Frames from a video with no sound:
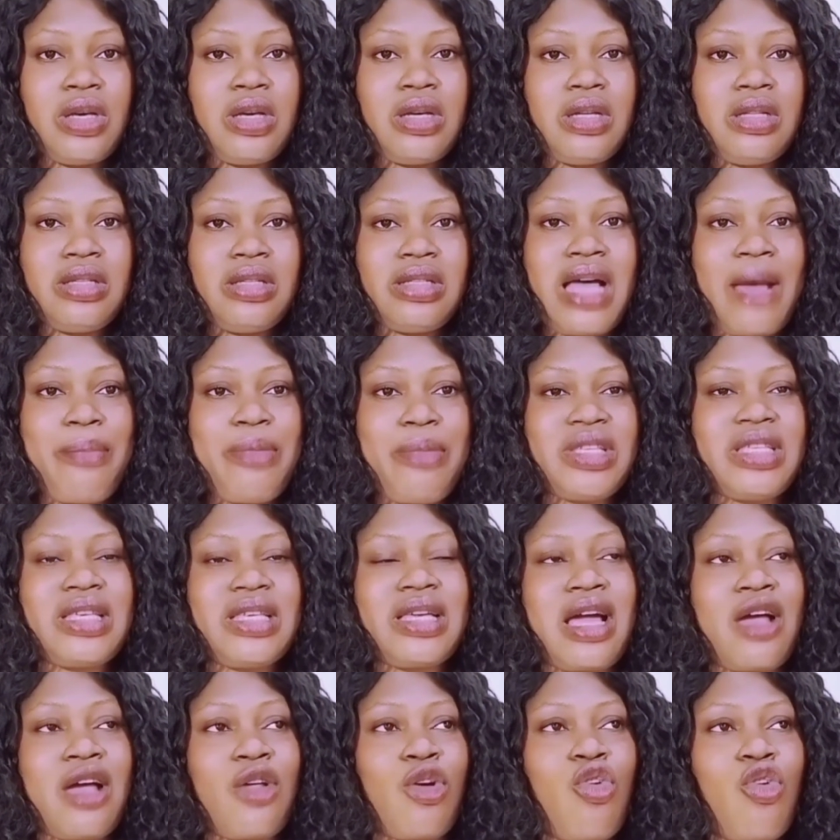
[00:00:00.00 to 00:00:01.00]
That person
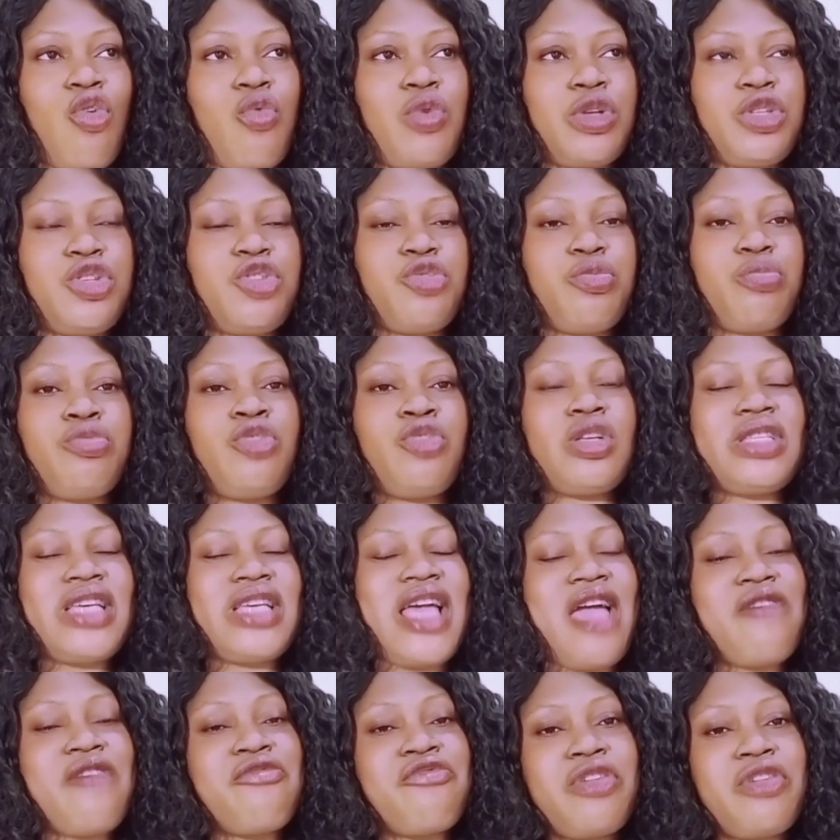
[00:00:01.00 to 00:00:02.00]
can go with you. Not
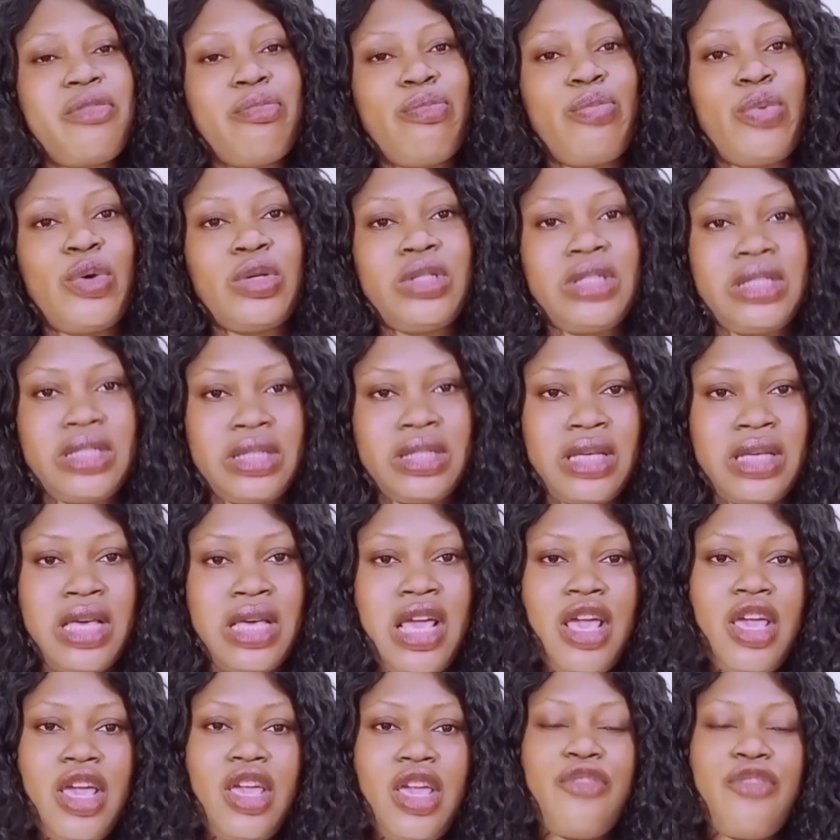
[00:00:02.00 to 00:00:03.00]
everybody.
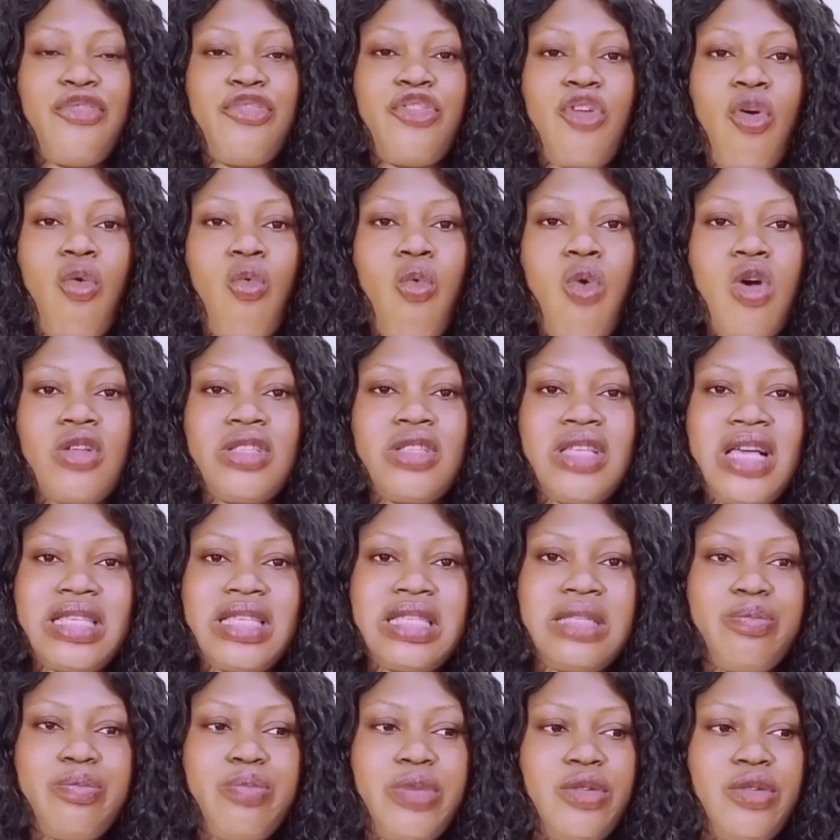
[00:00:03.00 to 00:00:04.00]
If your water
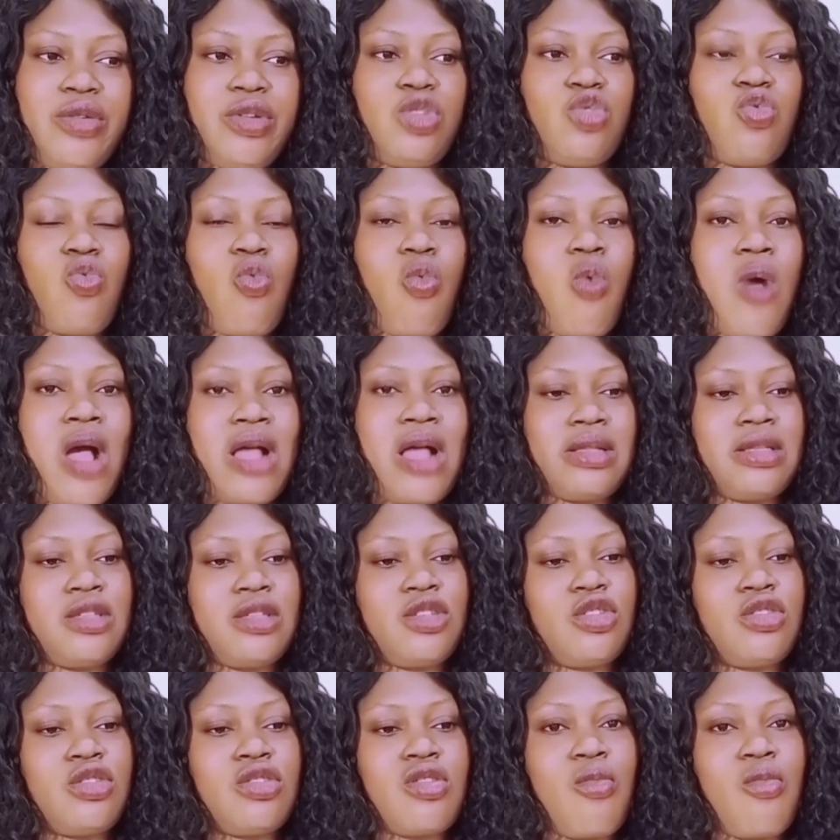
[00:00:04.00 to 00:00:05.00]
spirit wants
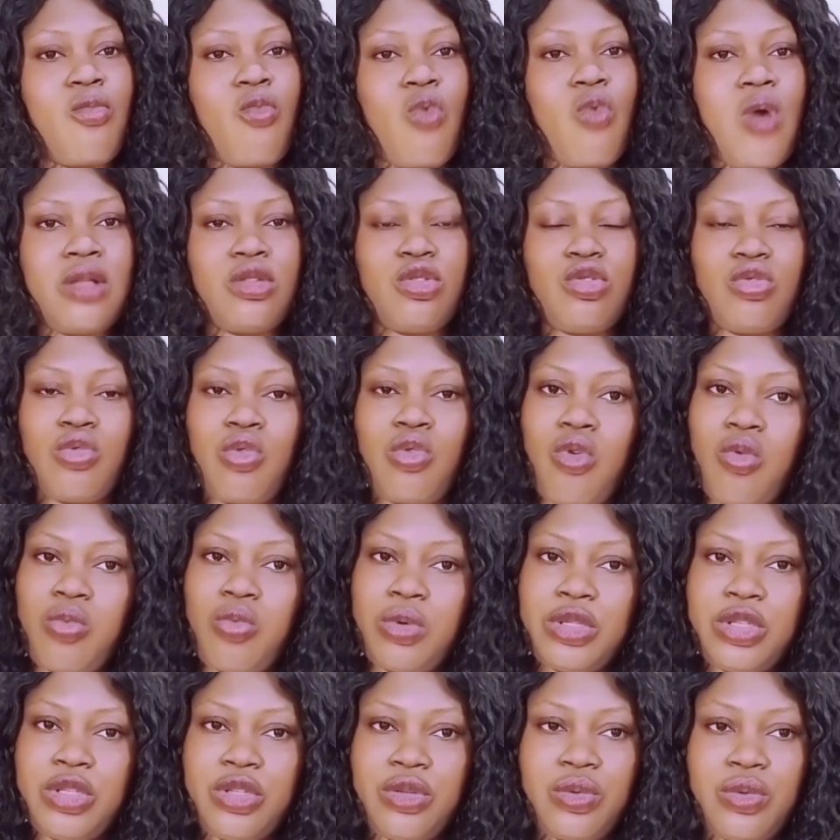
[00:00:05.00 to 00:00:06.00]
someone to go
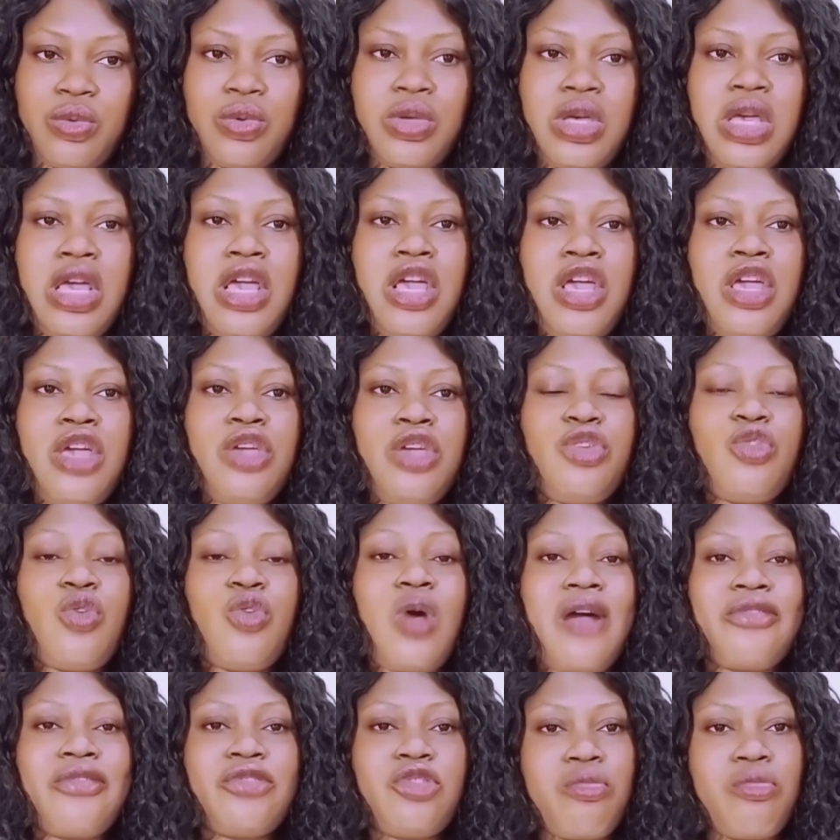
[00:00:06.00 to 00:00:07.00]
with you, you
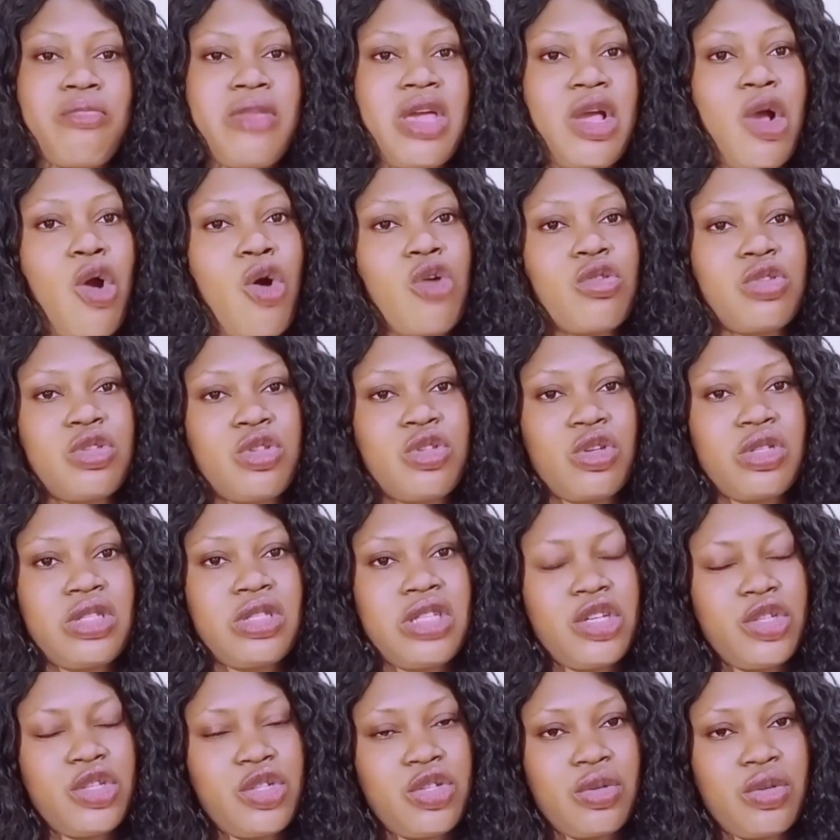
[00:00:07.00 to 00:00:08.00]
have to make
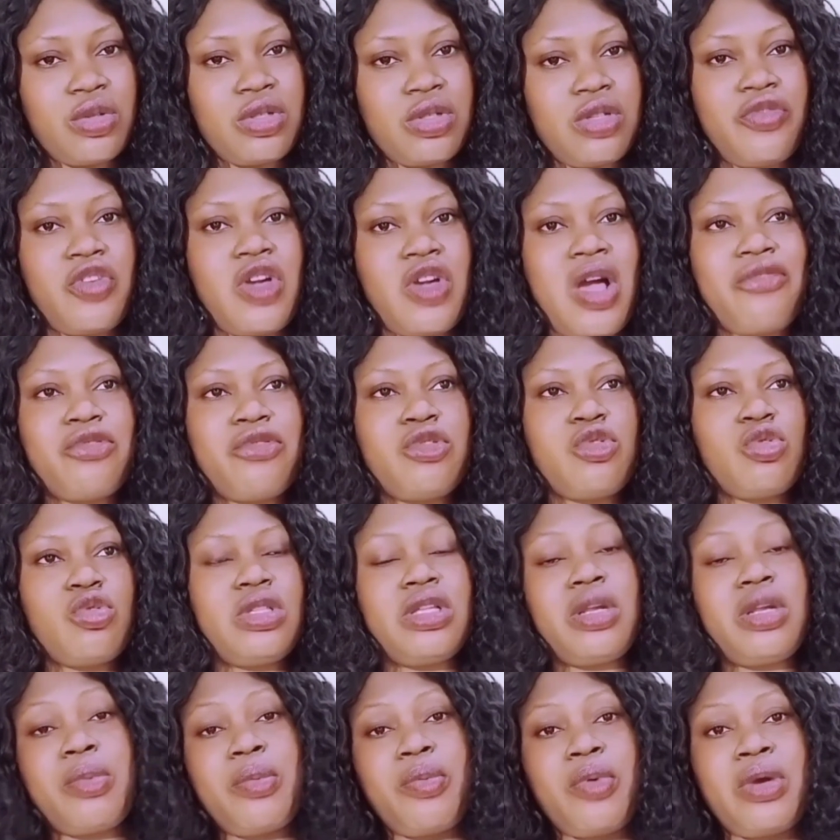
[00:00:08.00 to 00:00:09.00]
consultations. If you have 2-3
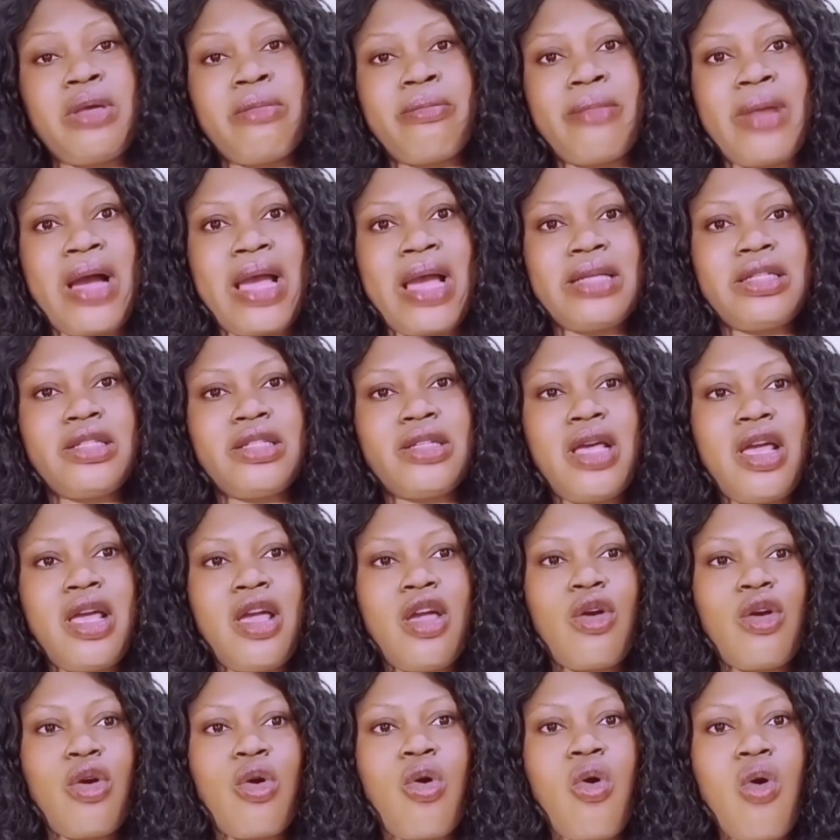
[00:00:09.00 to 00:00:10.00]
people in mind,
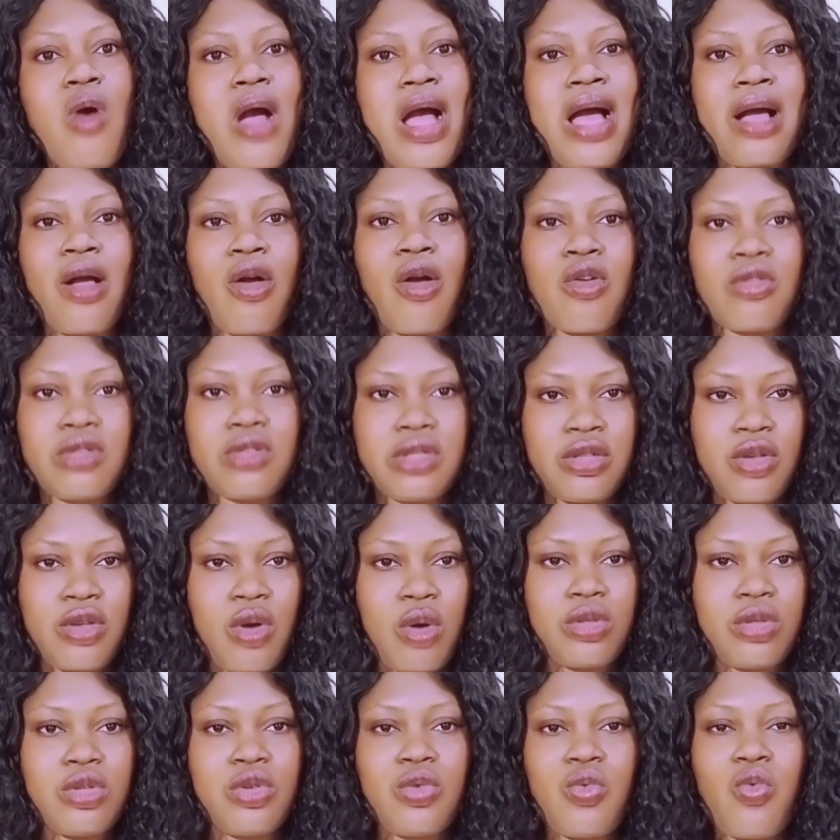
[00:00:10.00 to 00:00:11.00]
go and
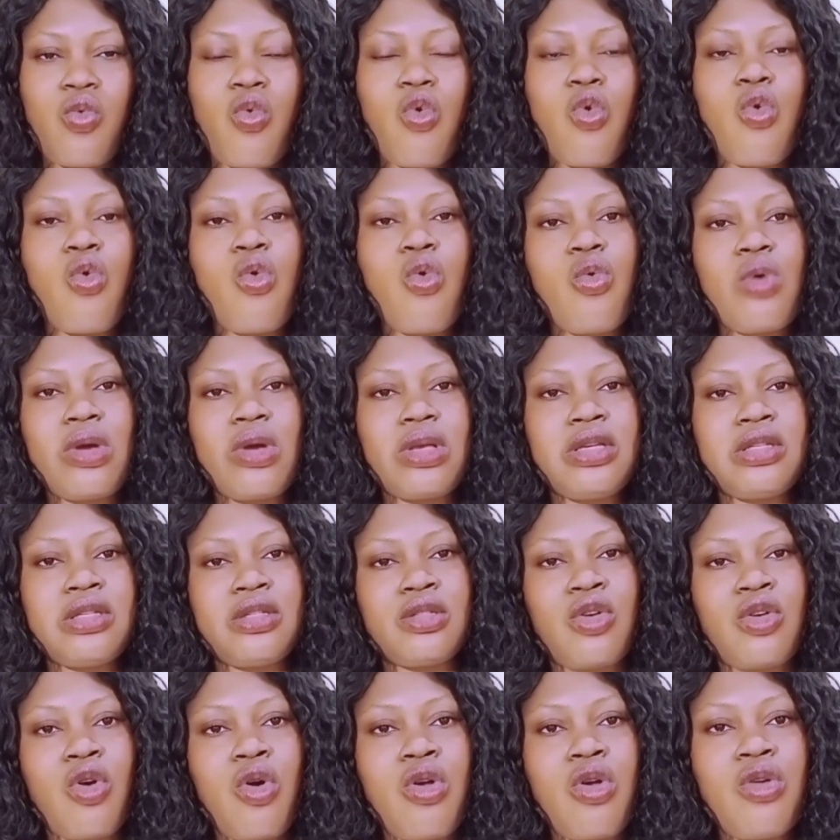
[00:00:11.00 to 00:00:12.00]
consult. Who is
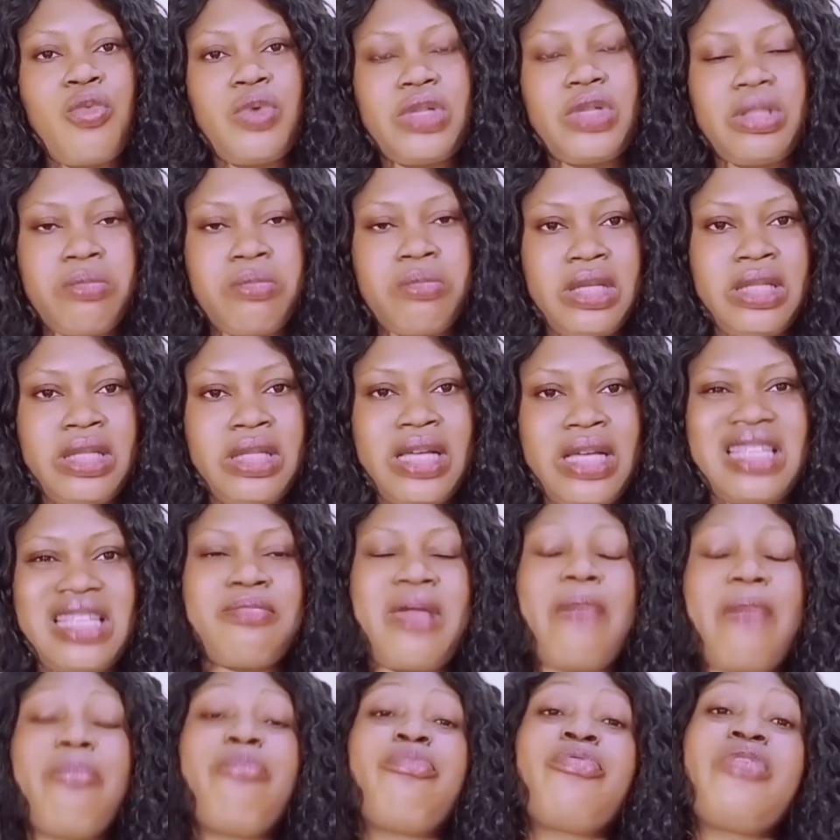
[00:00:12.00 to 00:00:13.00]
going with me that my
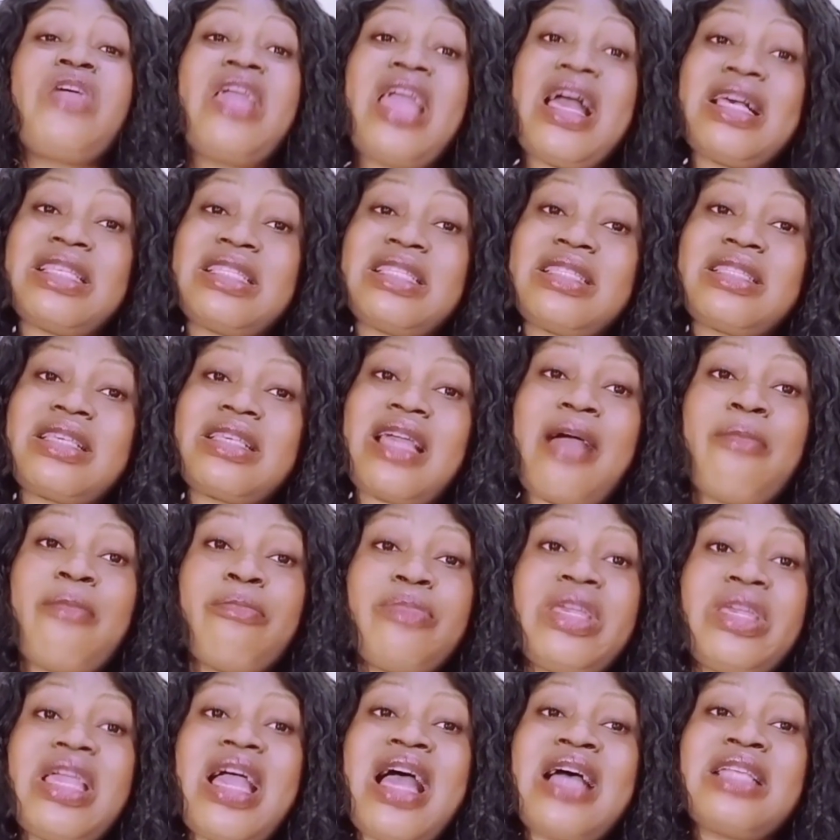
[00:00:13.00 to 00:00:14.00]
prayers can
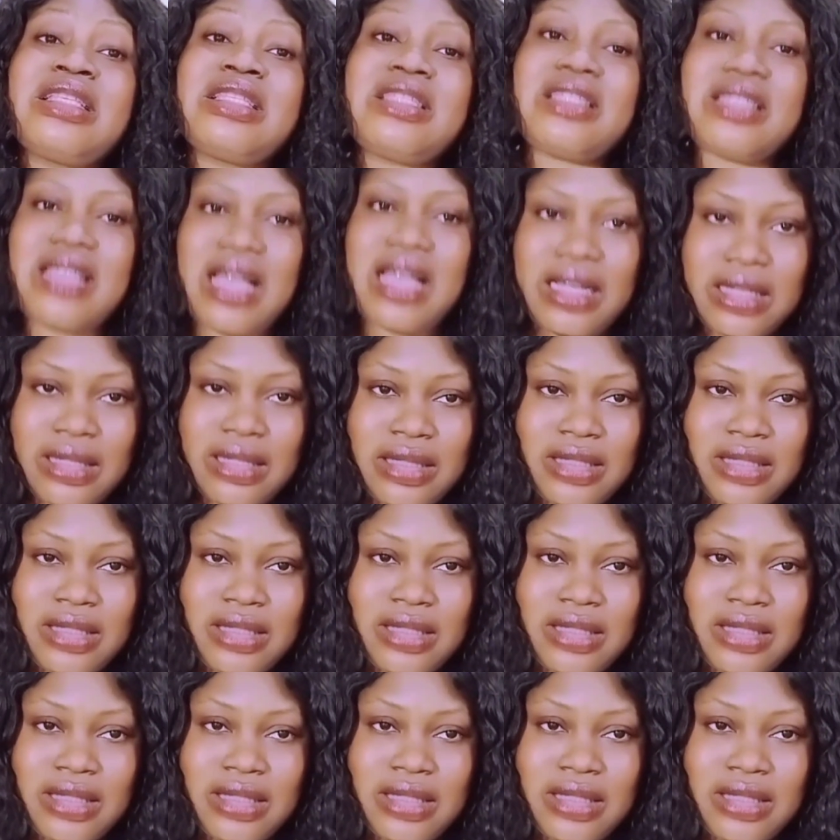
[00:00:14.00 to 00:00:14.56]
be answered?